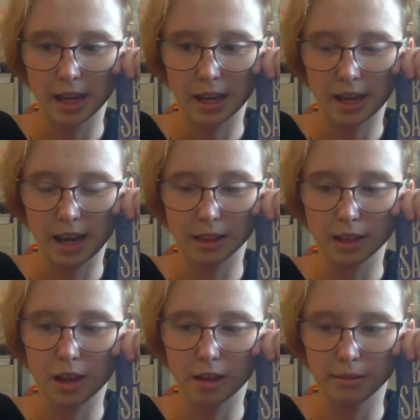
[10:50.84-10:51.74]
I
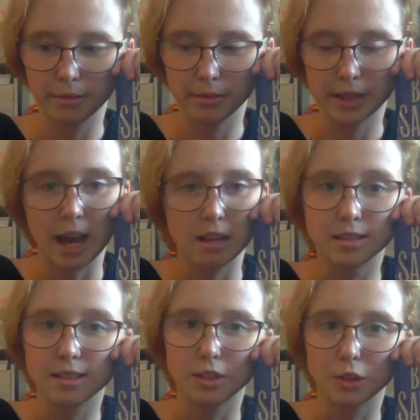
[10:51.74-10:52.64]
love Cal
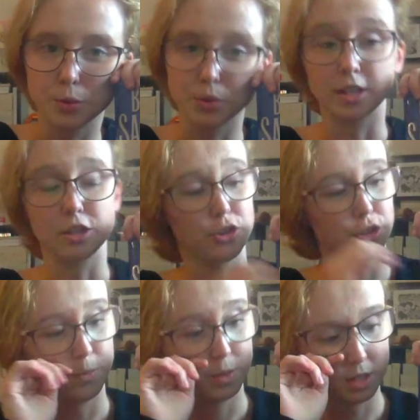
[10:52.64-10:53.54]
and Syl's
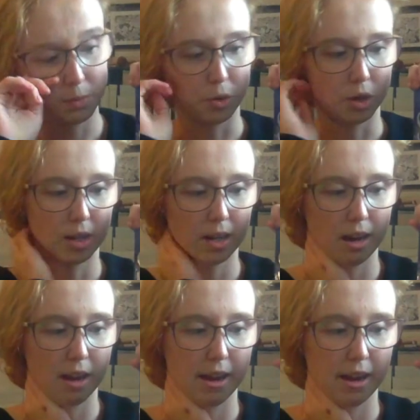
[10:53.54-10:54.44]
relationship in this book,
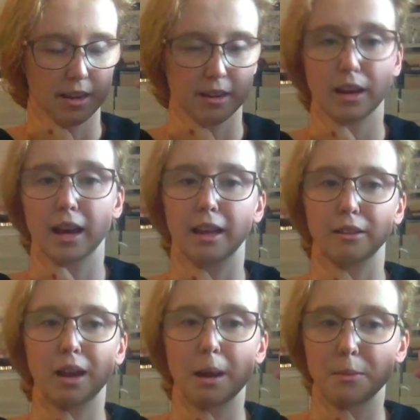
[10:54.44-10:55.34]
and
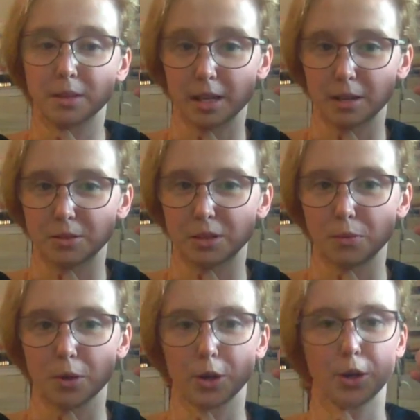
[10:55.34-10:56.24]
I'm excited to see
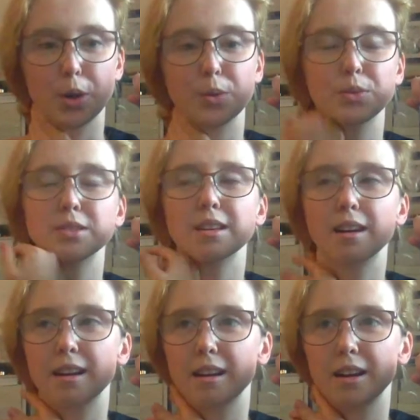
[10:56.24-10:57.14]
where it goes.
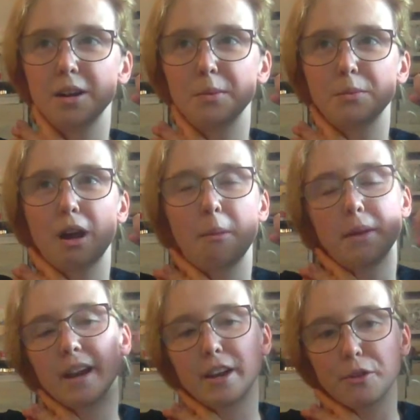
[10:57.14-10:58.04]
I
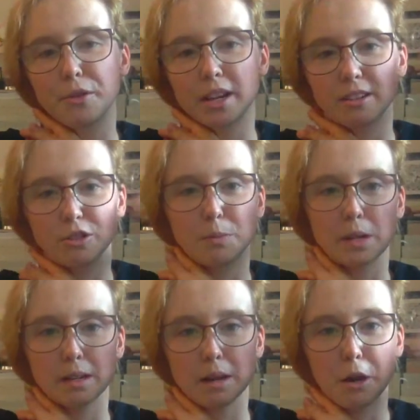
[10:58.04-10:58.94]
mean, I know the answer,
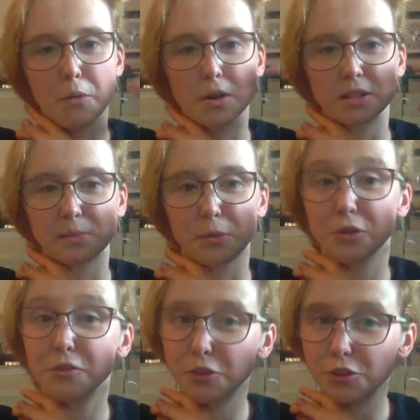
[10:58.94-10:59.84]
but I don't want to spoil
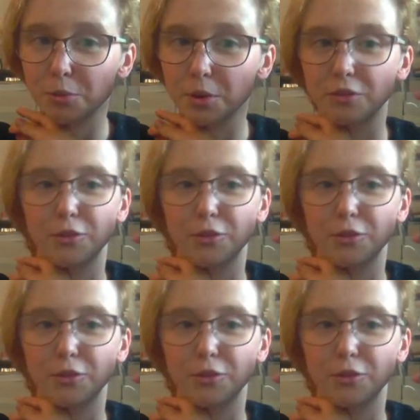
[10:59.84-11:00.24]
the future books for